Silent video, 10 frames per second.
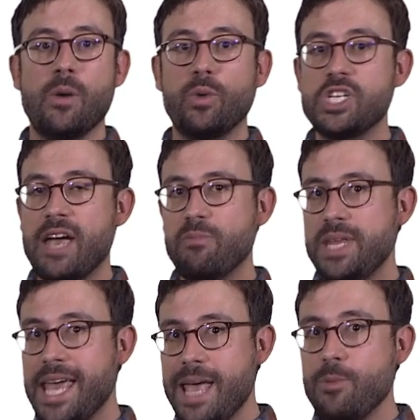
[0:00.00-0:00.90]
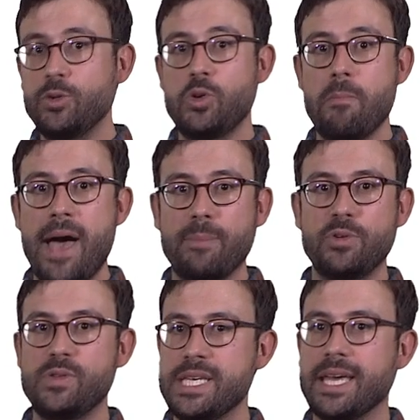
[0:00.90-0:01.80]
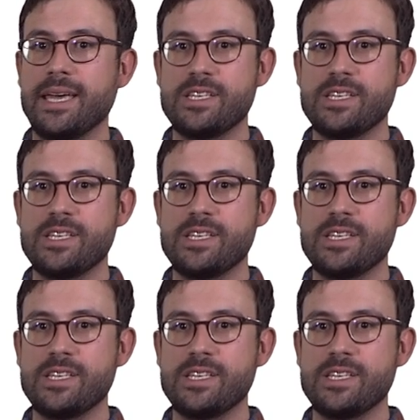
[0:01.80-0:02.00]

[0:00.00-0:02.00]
which have been able to map using